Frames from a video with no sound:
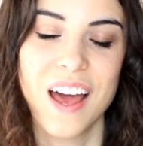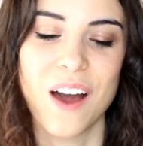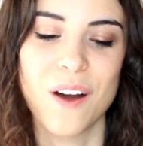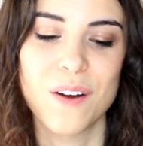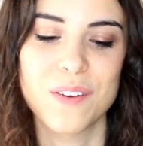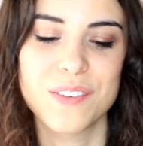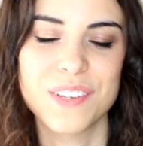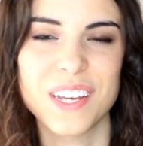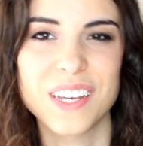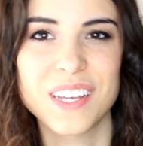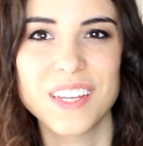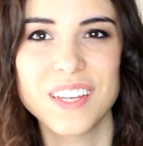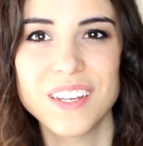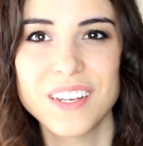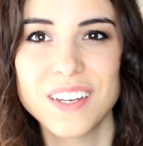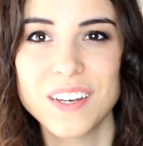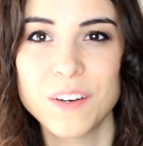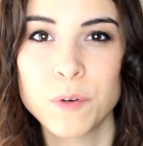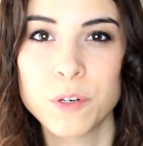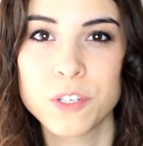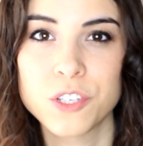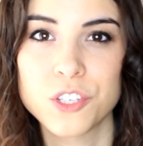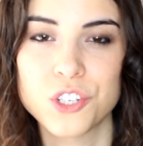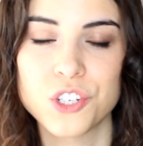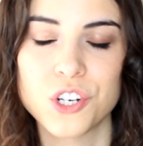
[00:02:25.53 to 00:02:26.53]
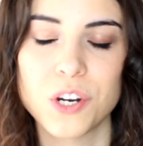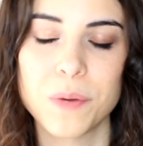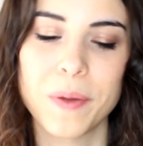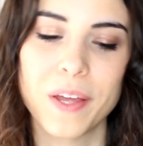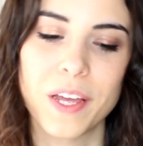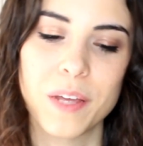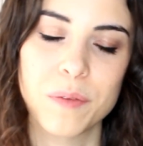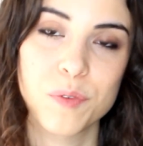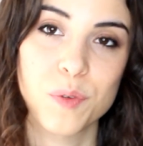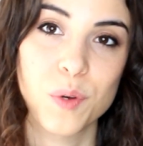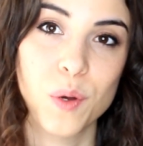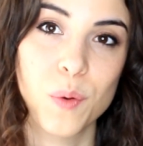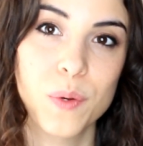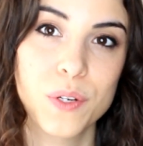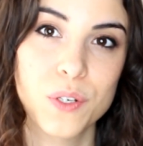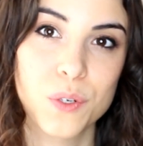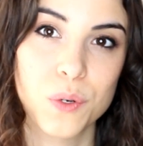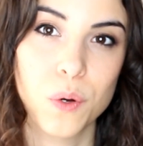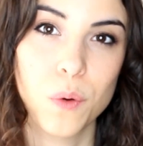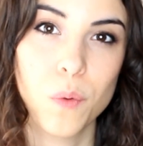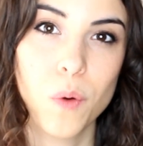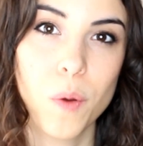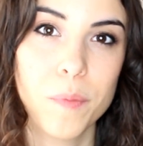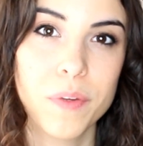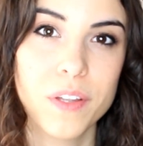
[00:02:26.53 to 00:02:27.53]
I was like, I wasn't sure about him, so I went
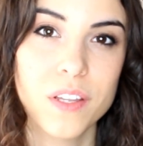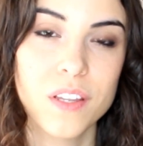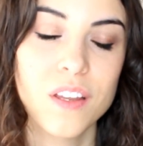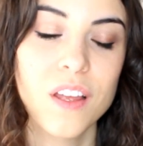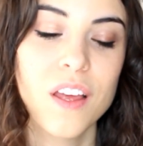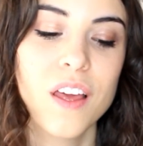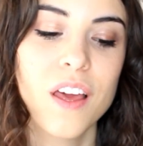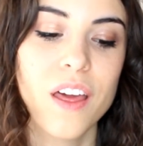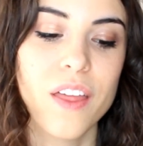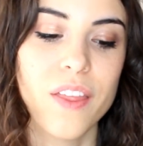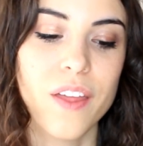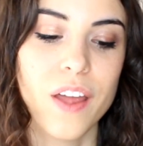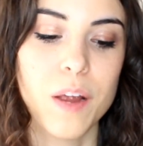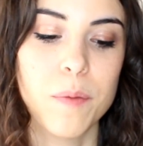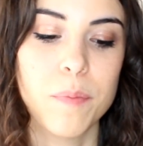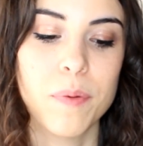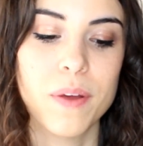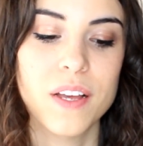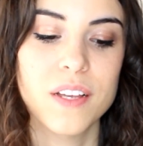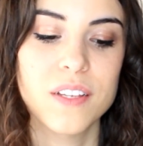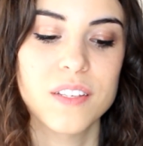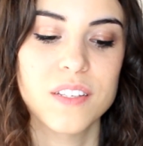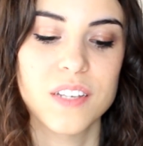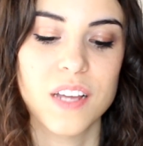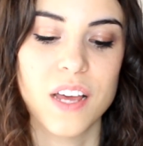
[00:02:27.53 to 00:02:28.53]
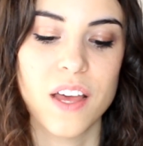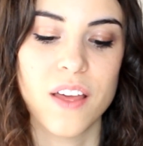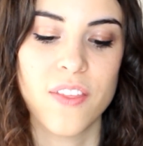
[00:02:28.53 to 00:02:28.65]
to a woman therapist,